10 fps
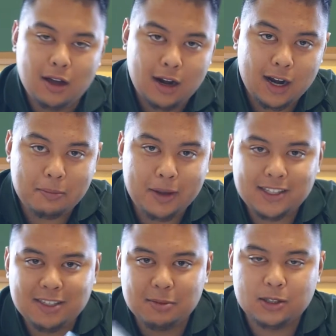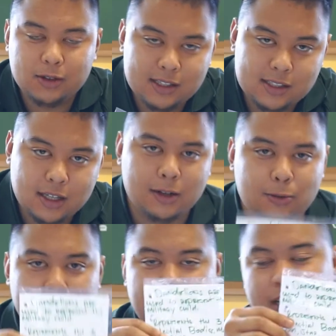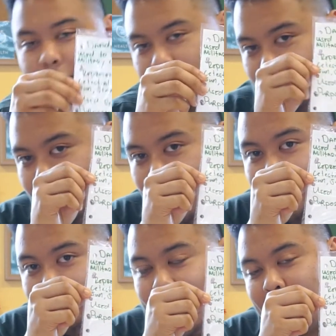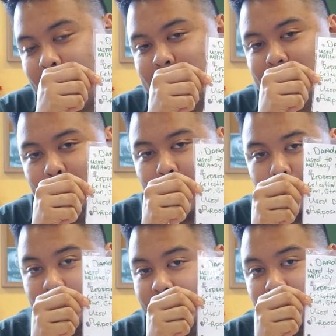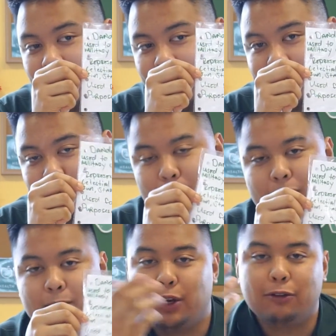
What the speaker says: Alright, page number 3 is done with your facts about dandelions or your